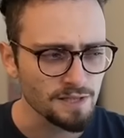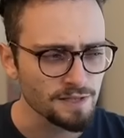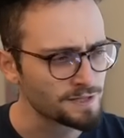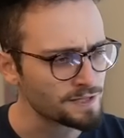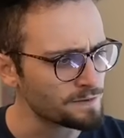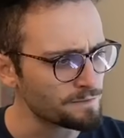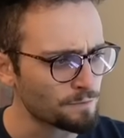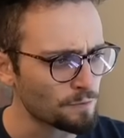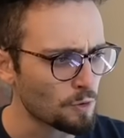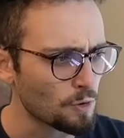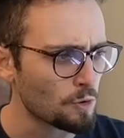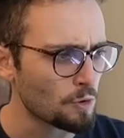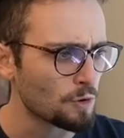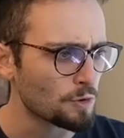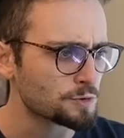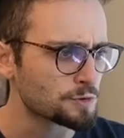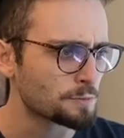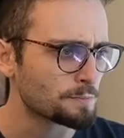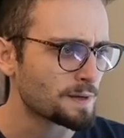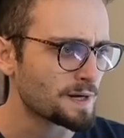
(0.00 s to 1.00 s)
c four
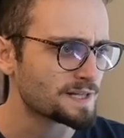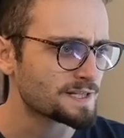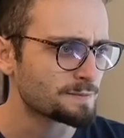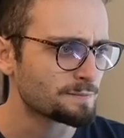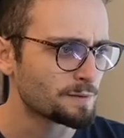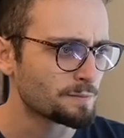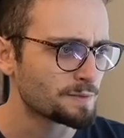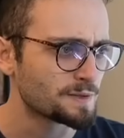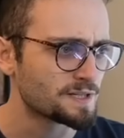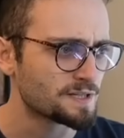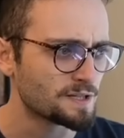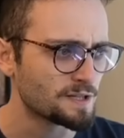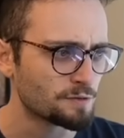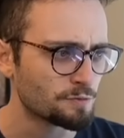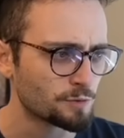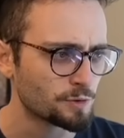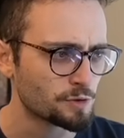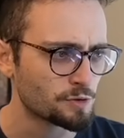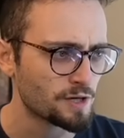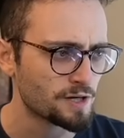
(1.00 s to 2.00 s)
also possible, but c
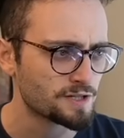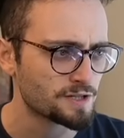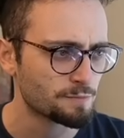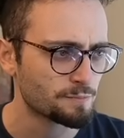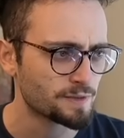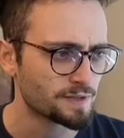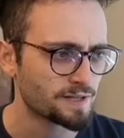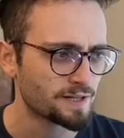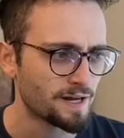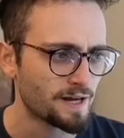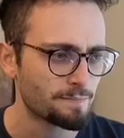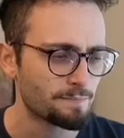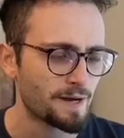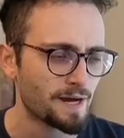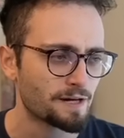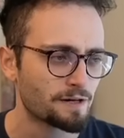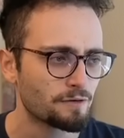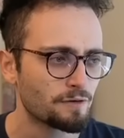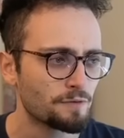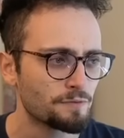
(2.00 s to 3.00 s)
three tries to bring the knight
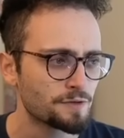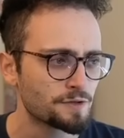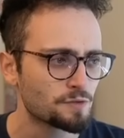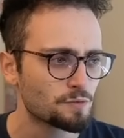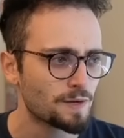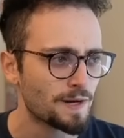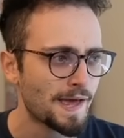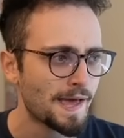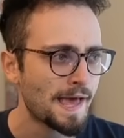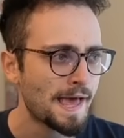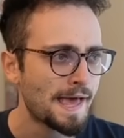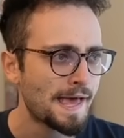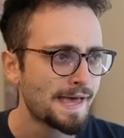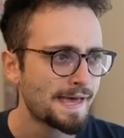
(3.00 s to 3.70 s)
back around this way.